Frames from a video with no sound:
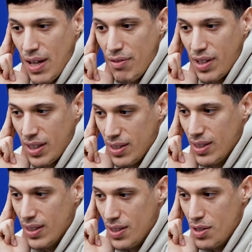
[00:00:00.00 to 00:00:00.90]
I think
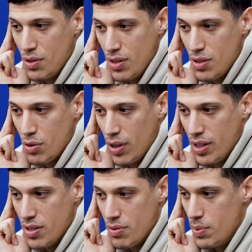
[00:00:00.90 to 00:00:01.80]
the, the
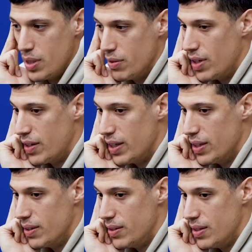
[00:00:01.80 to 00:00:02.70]
Detroit is be
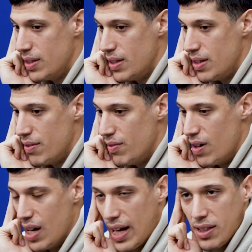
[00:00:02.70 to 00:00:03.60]
very,
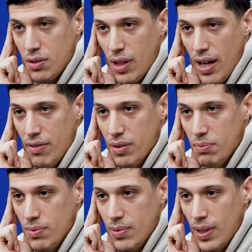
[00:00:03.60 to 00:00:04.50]
very lucky to have
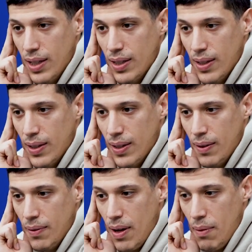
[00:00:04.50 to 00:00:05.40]
him. And
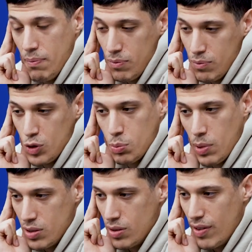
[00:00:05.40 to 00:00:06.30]
uh, I'm
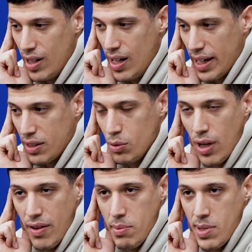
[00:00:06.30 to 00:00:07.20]
personally very lucky to
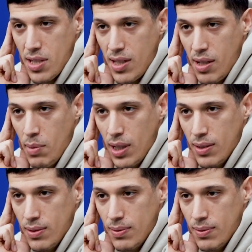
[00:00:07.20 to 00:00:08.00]
have him as a teammate.